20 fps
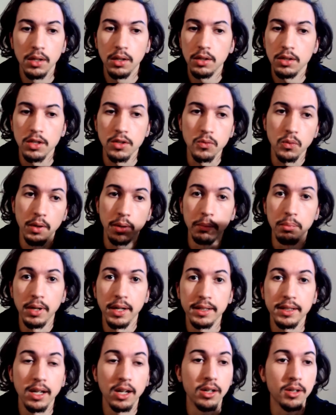just want to
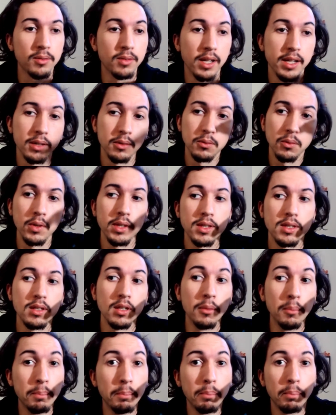break down of like what
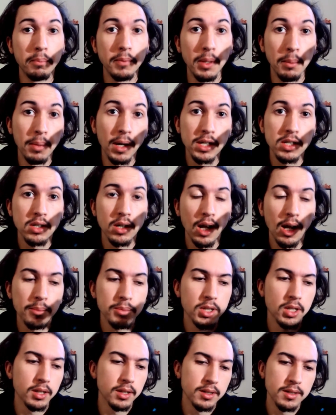the budget
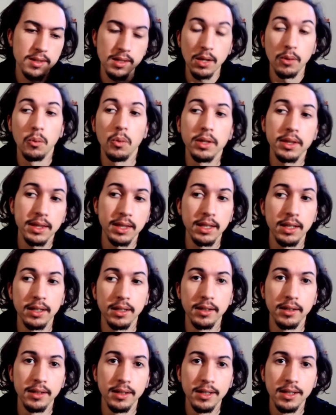option is and what
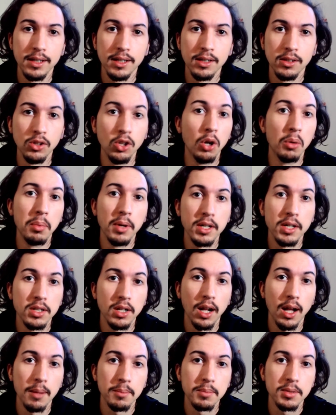the no
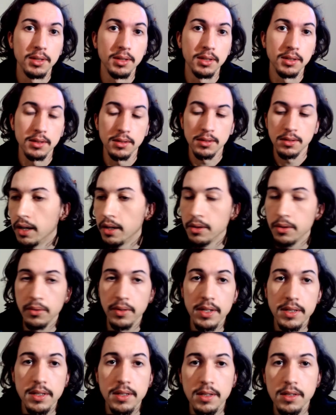budget option is. The
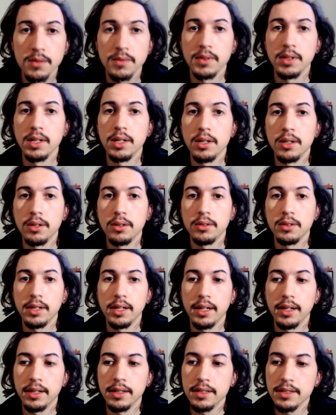rest of this video
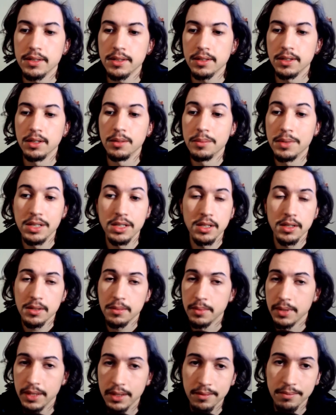is going to be just
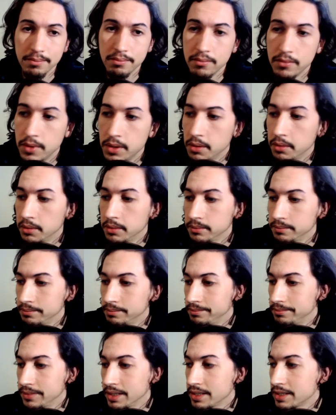me
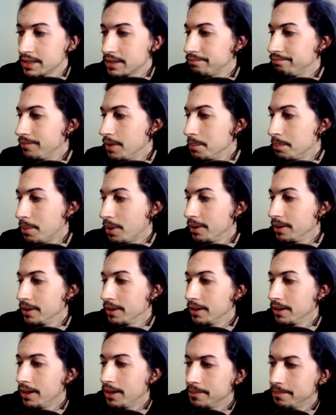
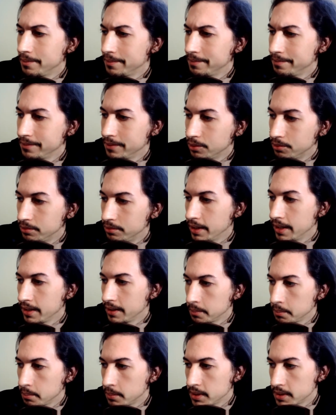imparting on the
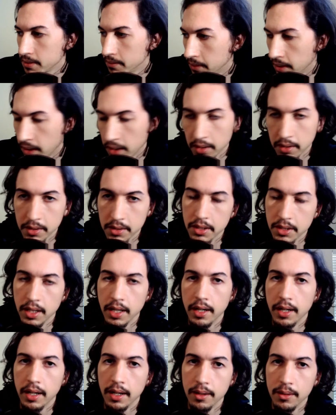random bits of knowledge
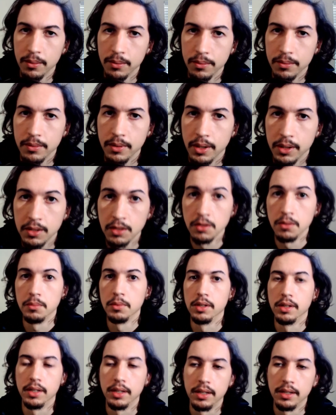that I've
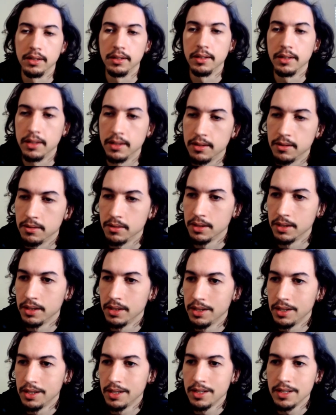accumulated in
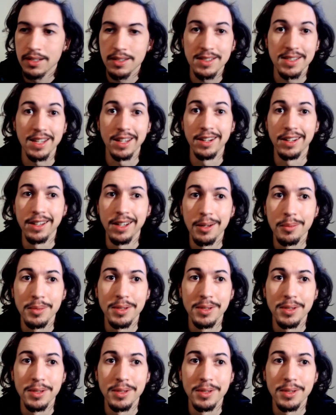setting up